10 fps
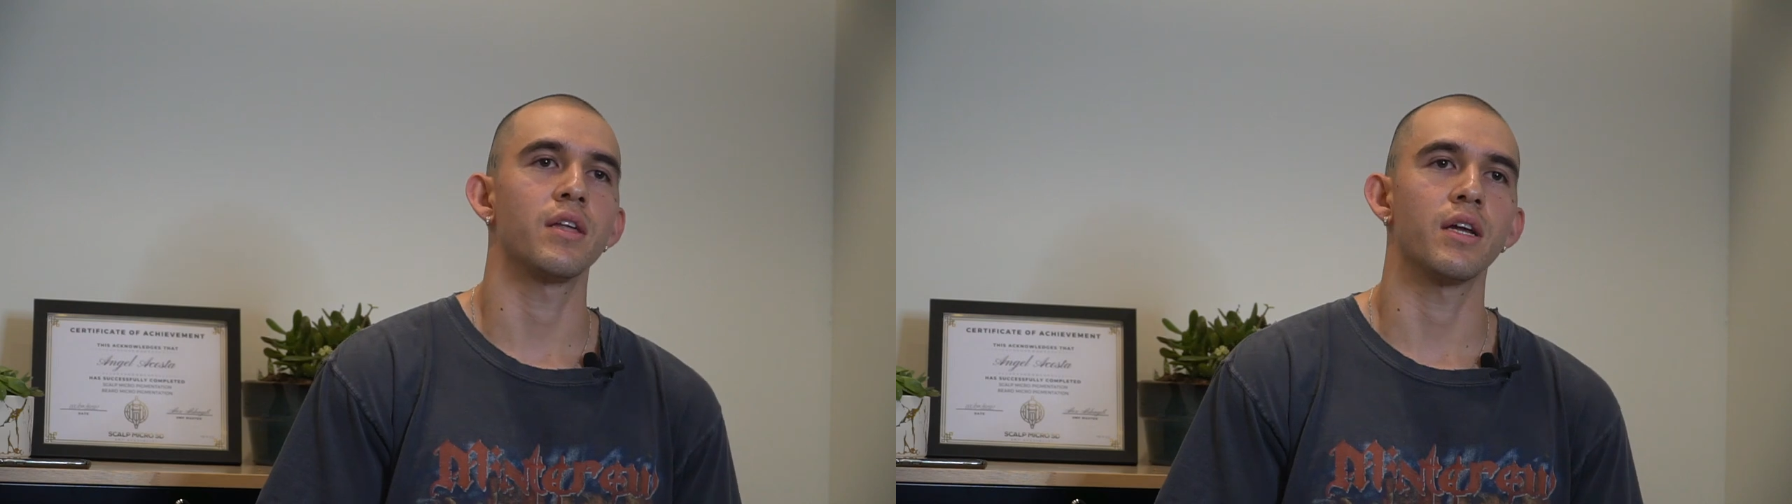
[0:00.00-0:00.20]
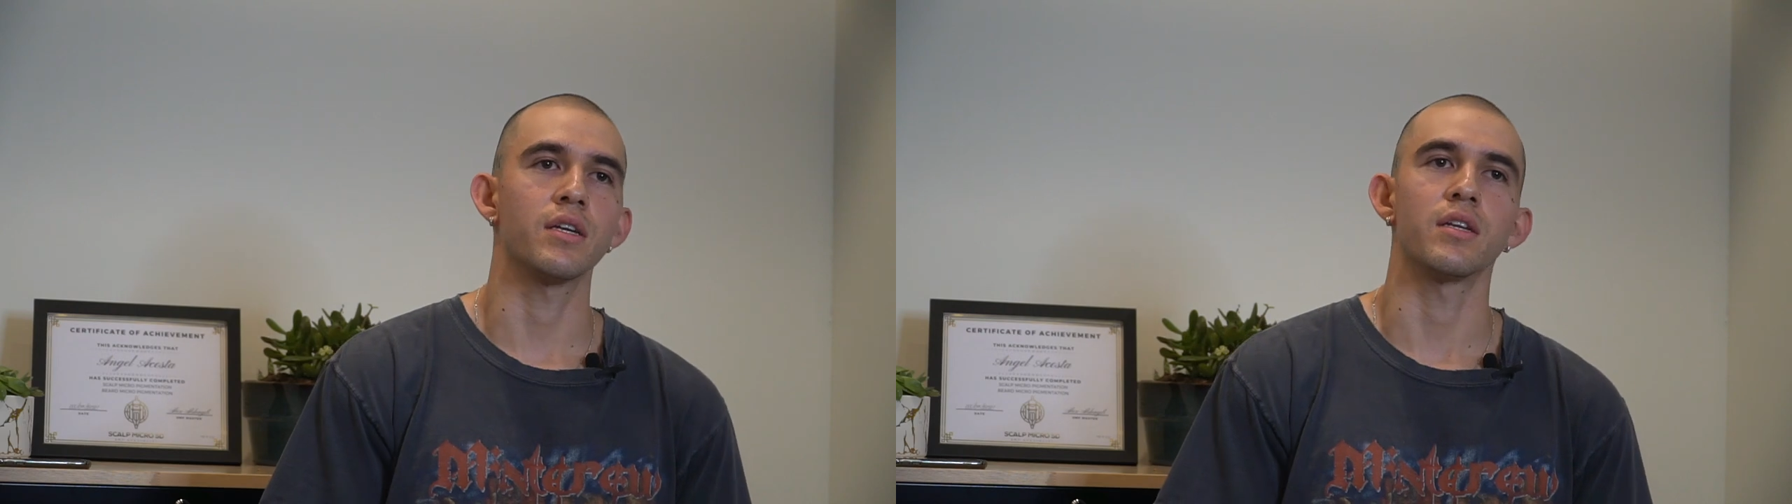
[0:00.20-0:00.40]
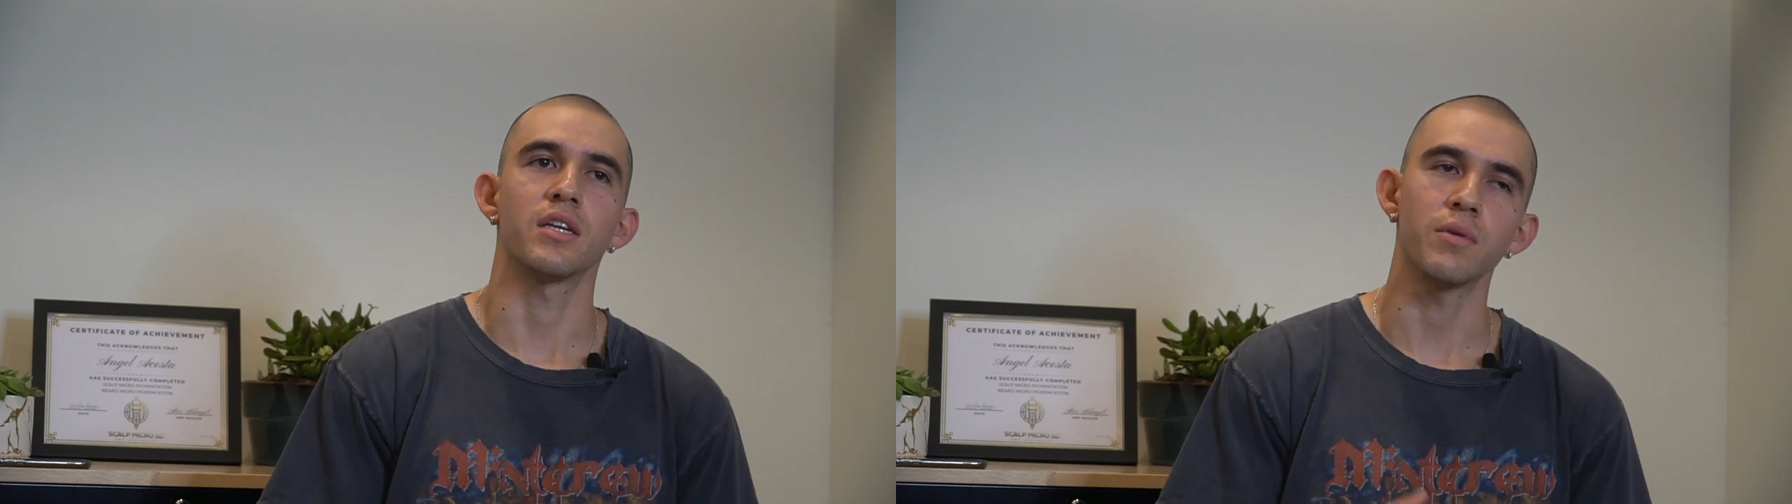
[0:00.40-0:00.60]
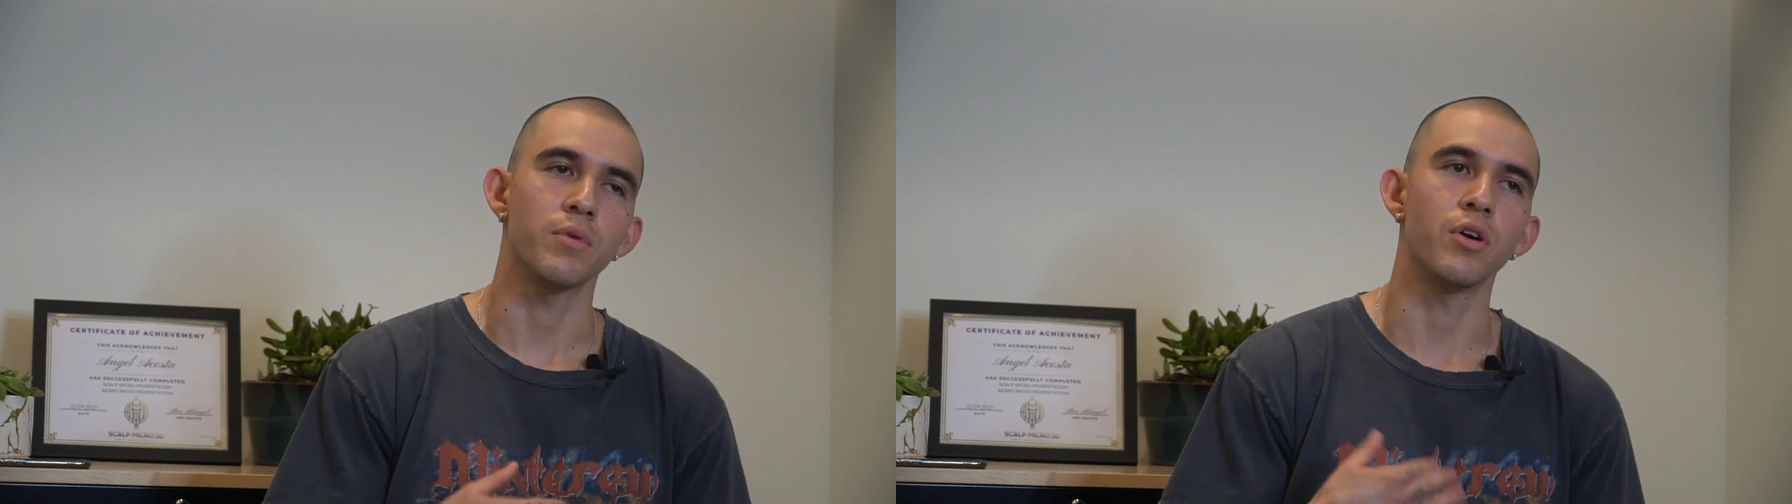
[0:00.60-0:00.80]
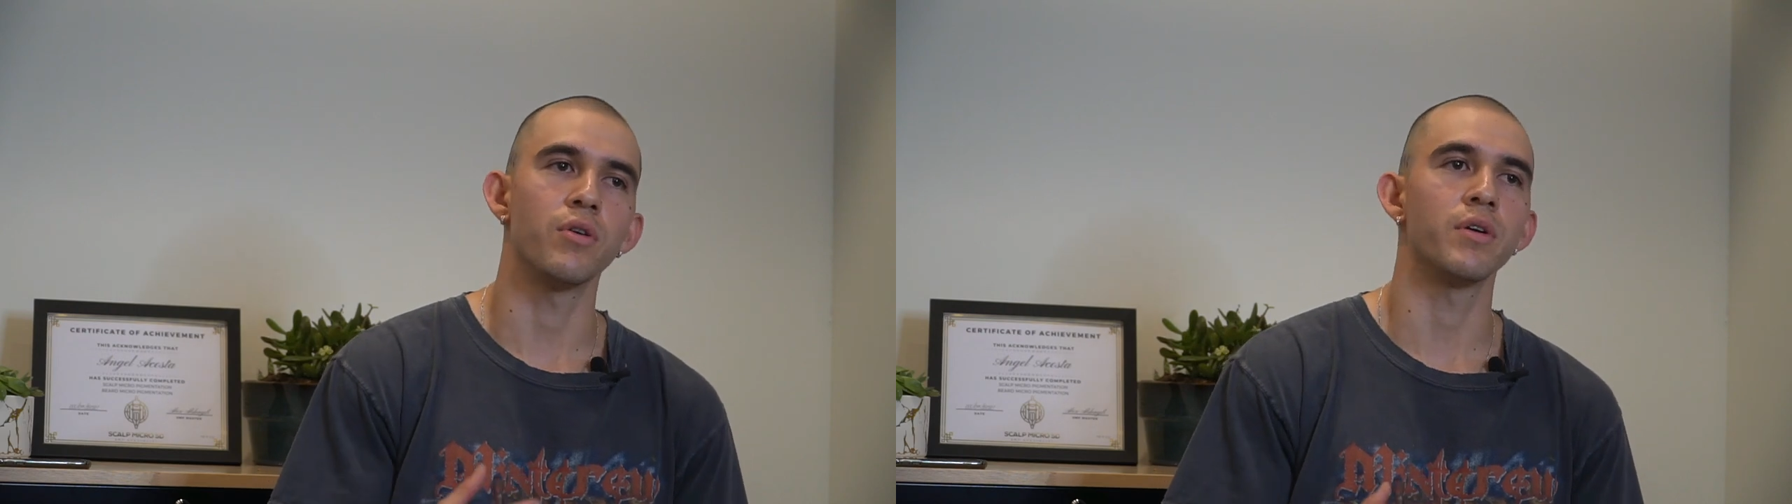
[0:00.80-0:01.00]
that I can keep
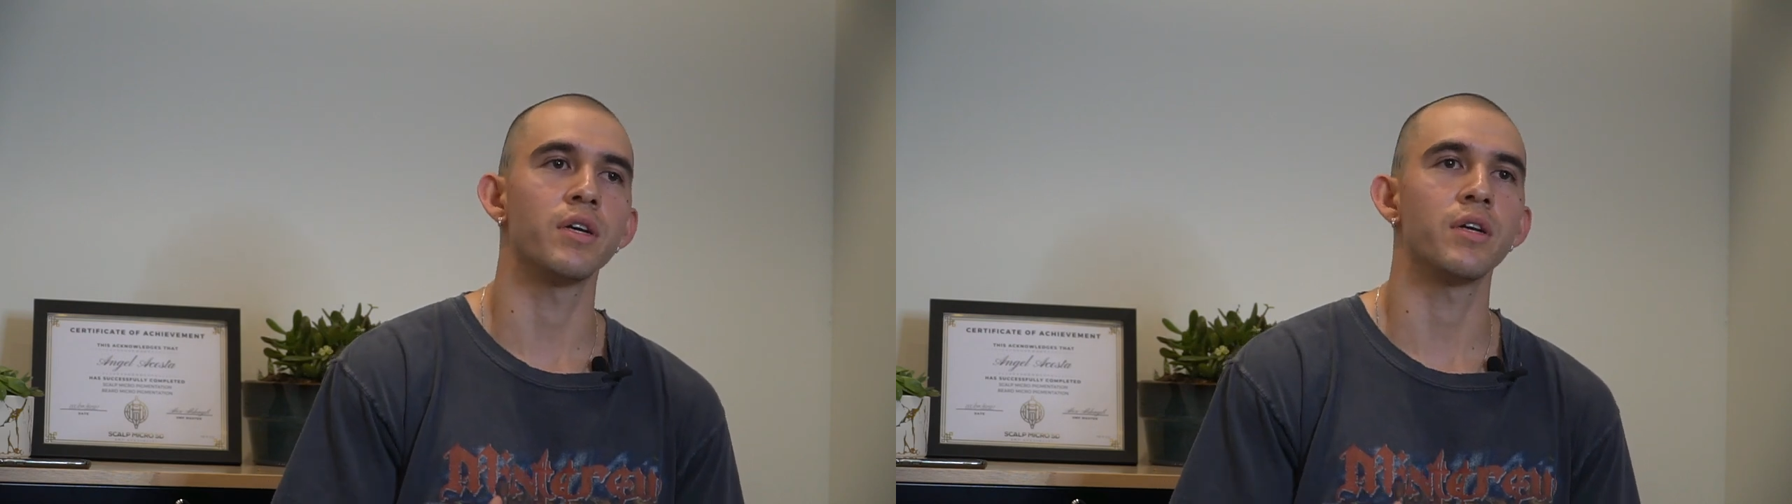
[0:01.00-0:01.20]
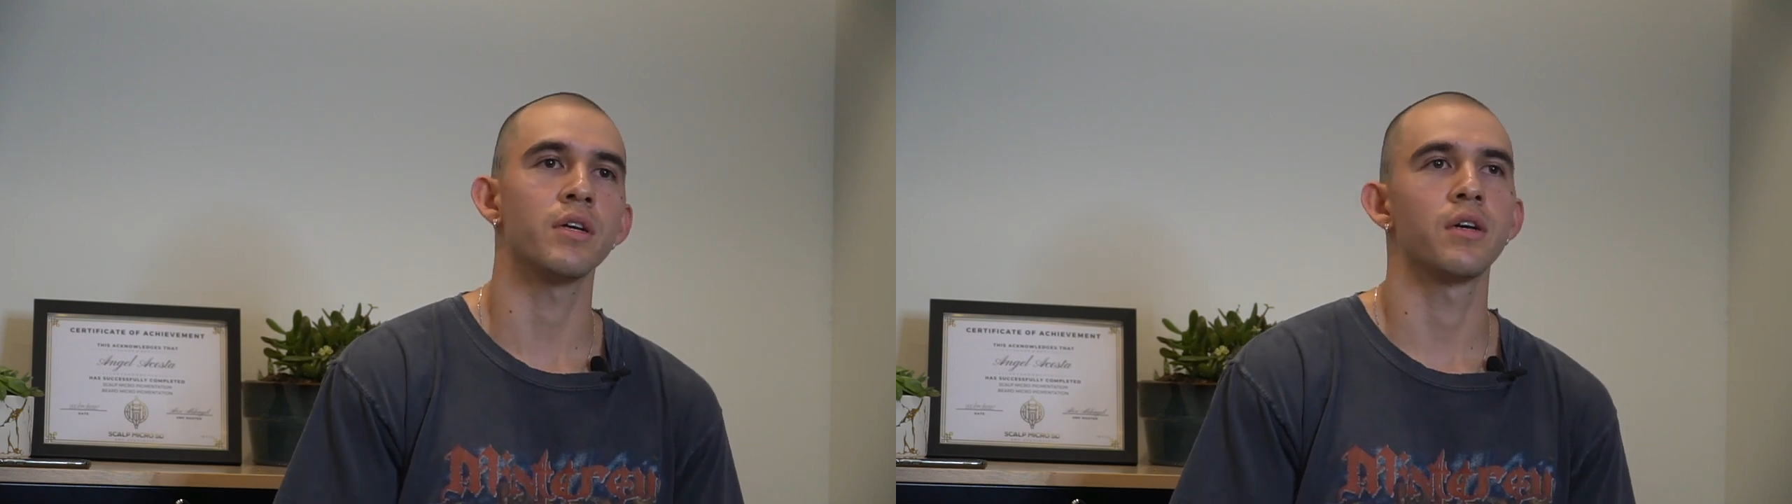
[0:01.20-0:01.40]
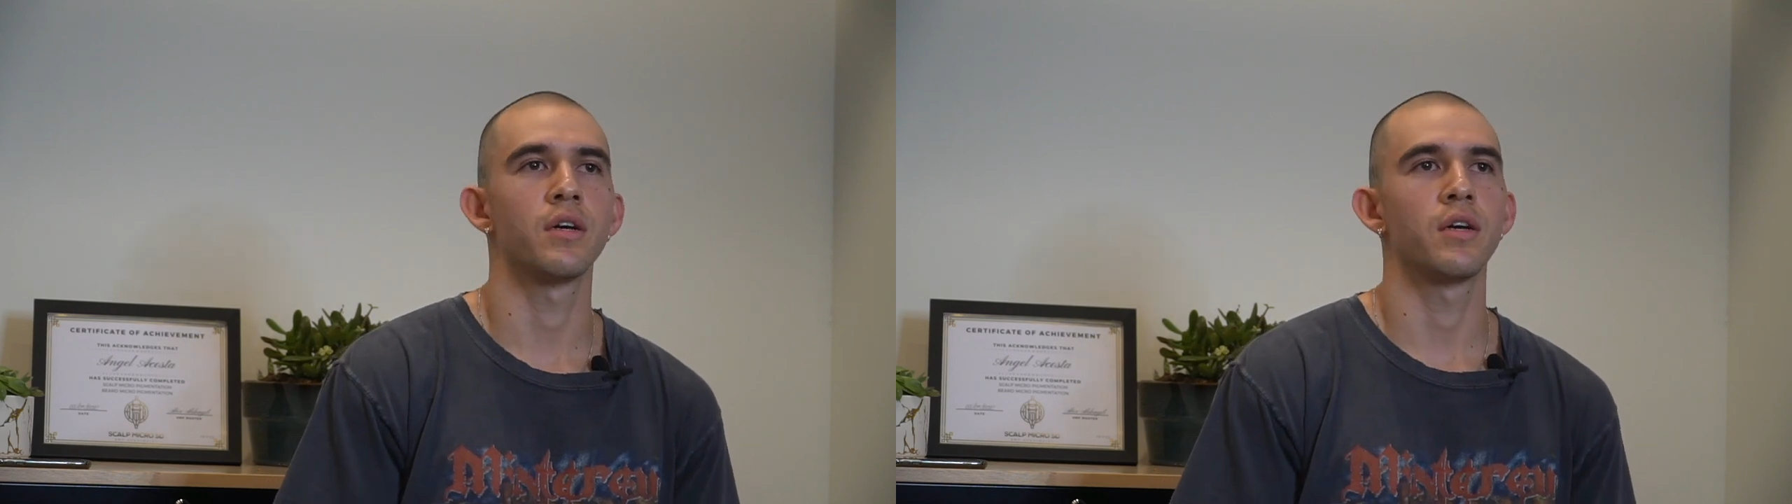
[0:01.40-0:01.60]
going